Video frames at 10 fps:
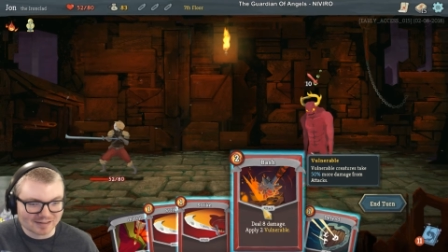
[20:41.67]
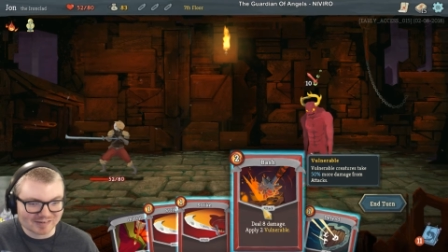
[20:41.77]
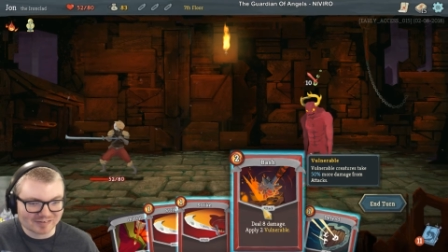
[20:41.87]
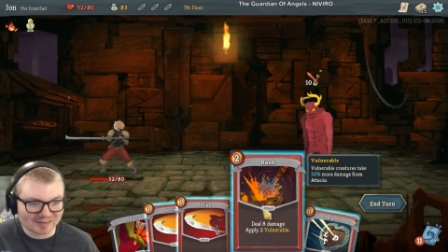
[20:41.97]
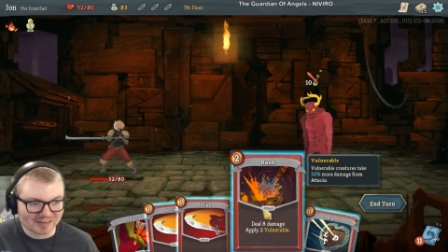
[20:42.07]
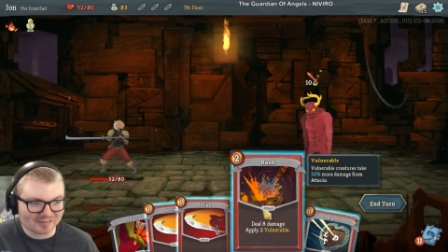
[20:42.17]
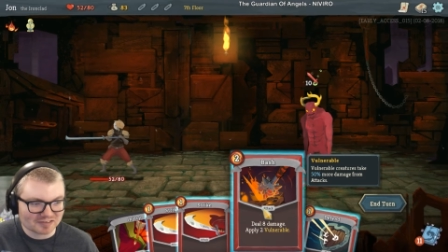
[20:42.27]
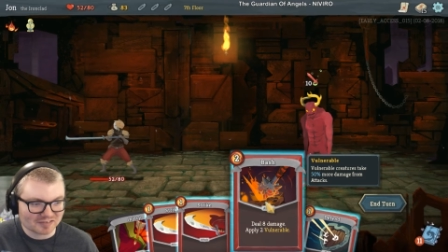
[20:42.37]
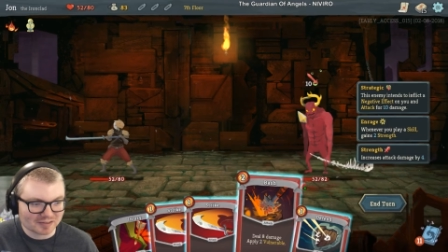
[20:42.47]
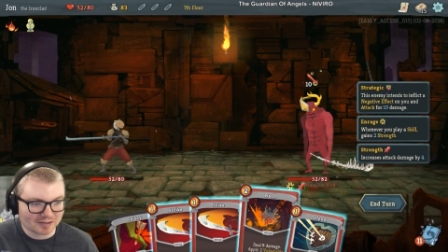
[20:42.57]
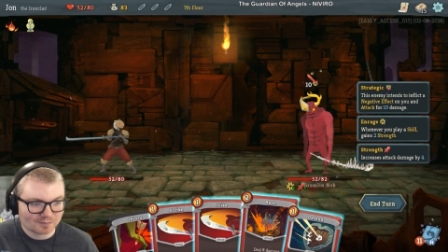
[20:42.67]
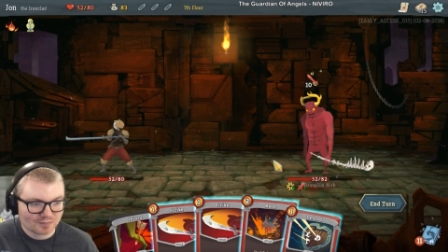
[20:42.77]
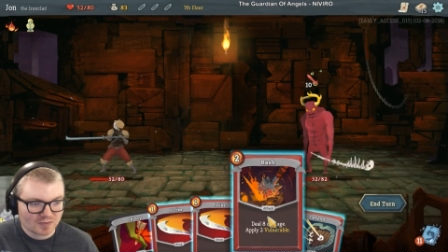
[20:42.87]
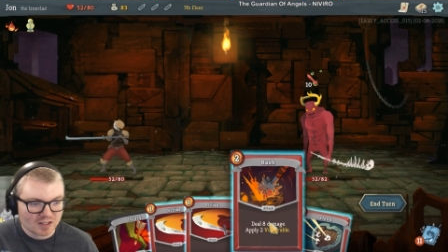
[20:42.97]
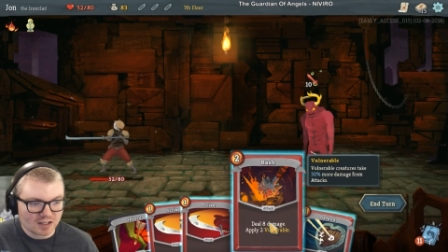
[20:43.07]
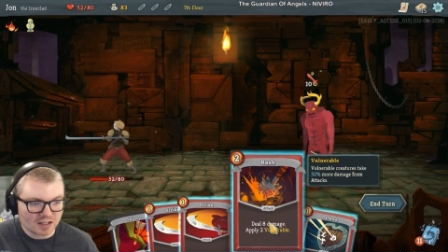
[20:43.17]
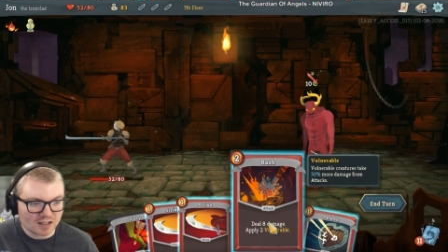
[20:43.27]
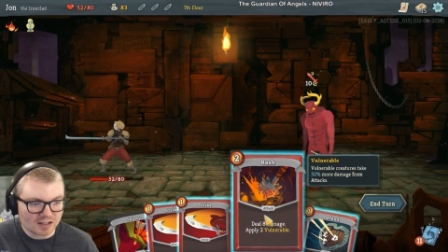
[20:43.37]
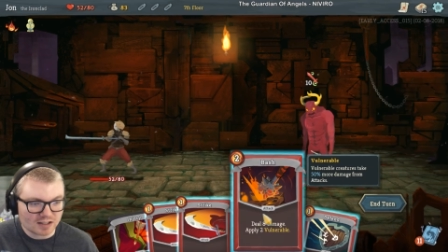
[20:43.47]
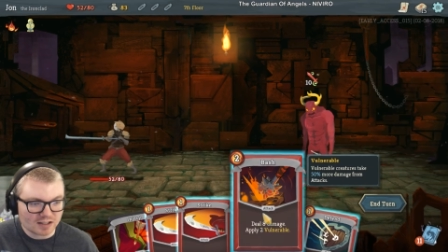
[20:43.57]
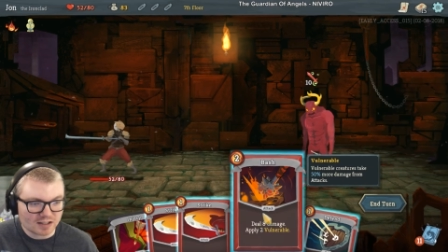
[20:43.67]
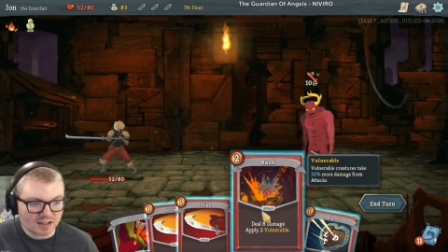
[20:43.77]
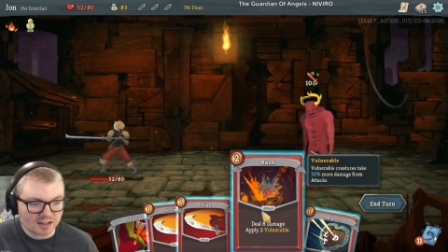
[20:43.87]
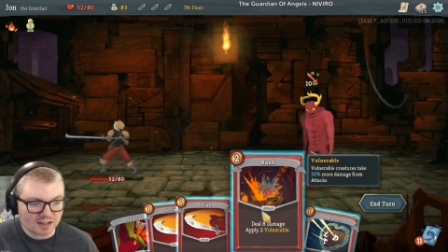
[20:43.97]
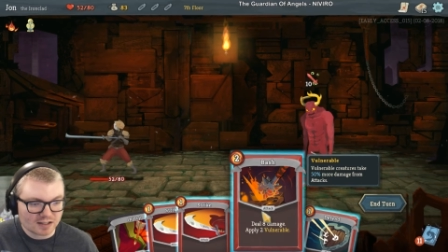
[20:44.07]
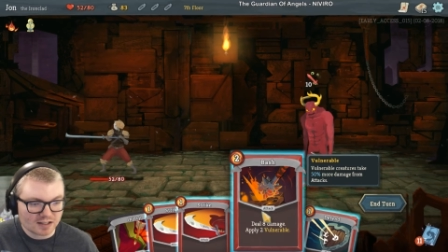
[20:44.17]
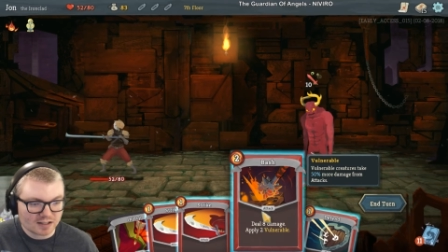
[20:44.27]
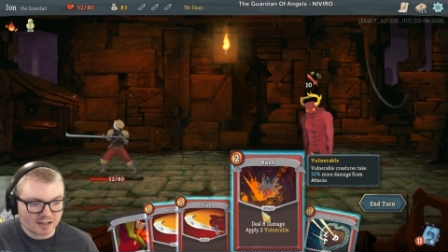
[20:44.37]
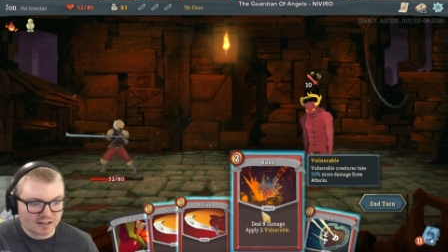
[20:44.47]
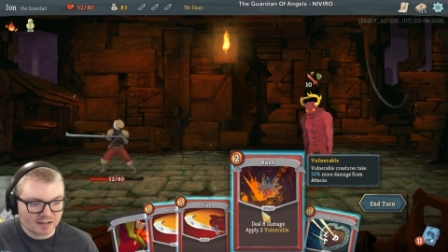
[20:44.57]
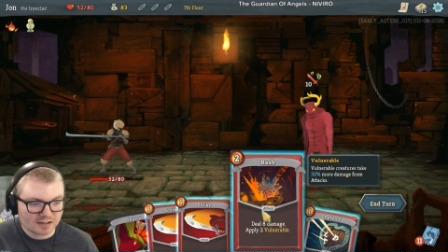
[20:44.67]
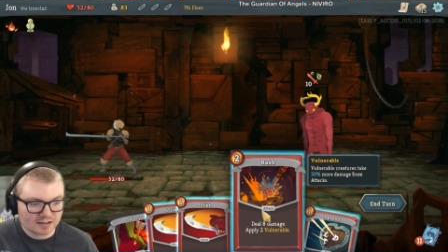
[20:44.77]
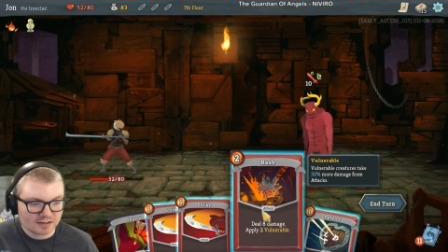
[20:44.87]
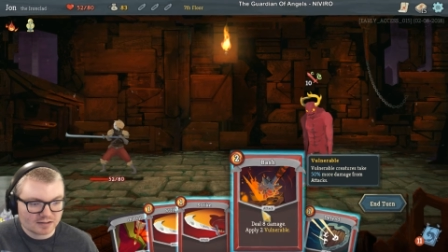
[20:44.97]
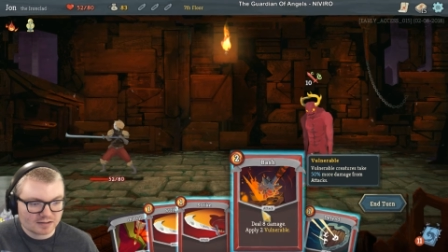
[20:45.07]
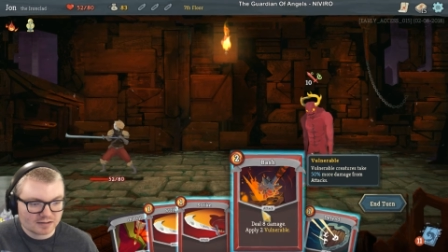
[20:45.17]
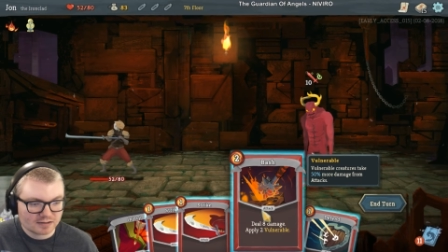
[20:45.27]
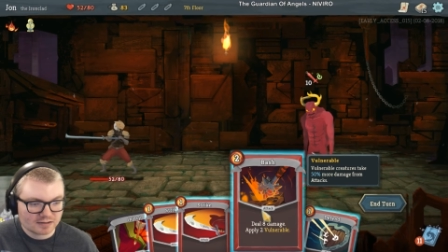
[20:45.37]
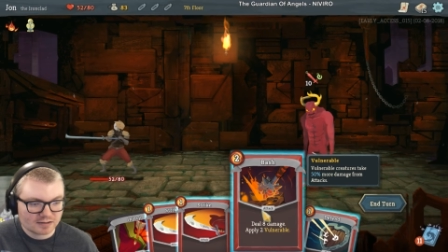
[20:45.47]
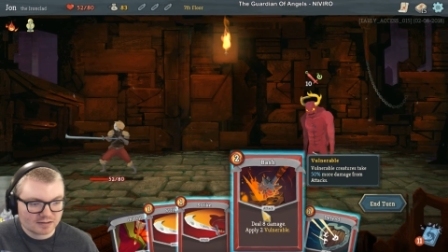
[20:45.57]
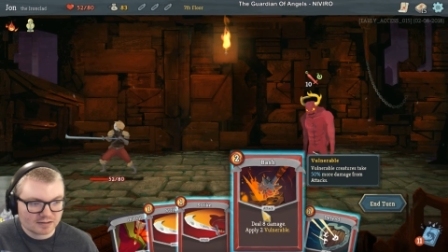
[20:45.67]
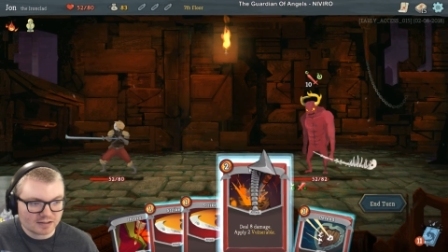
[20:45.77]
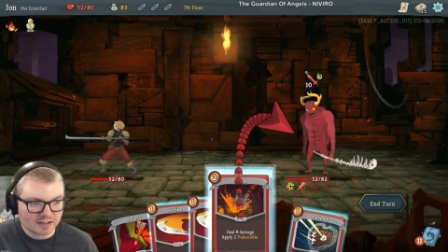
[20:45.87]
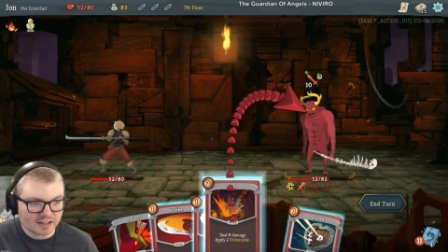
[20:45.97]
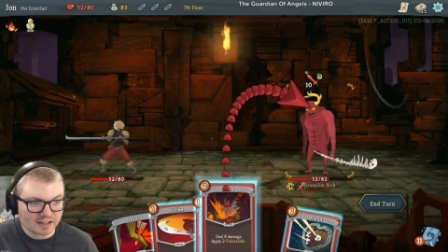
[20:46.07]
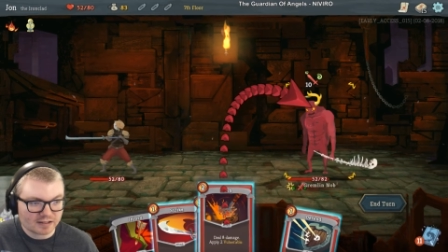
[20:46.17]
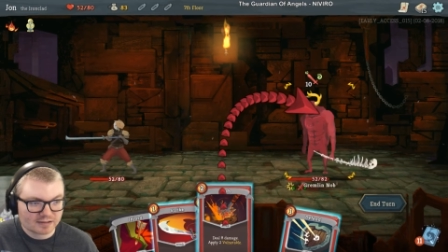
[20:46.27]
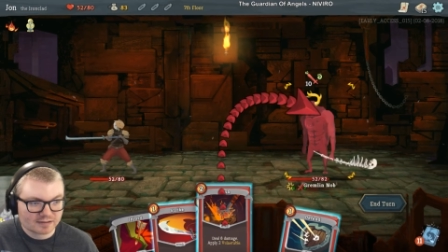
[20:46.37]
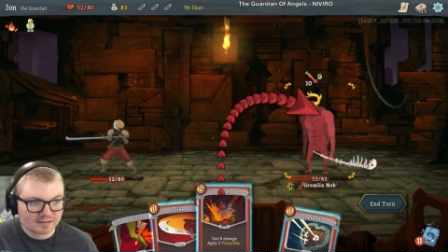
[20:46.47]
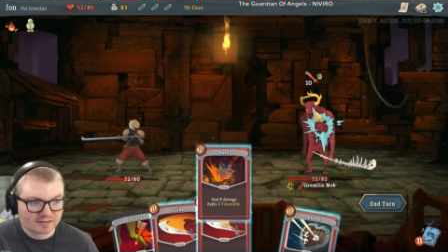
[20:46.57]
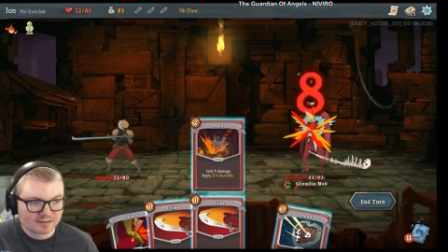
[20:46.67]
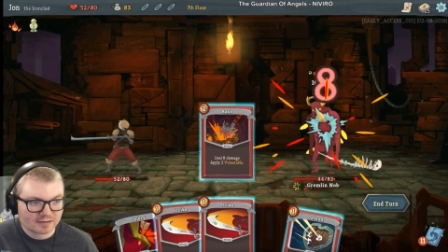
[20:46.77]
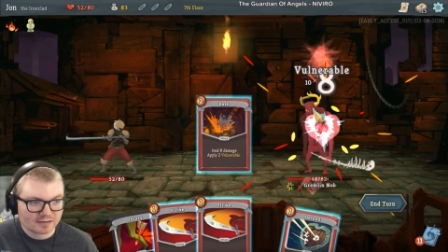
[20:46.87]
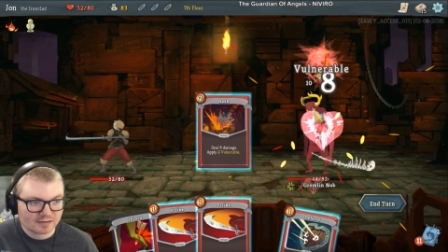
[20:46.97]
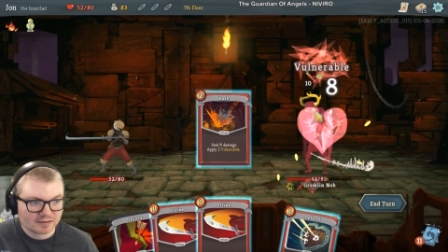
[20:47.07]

Never forgive you for that. Uh, yes.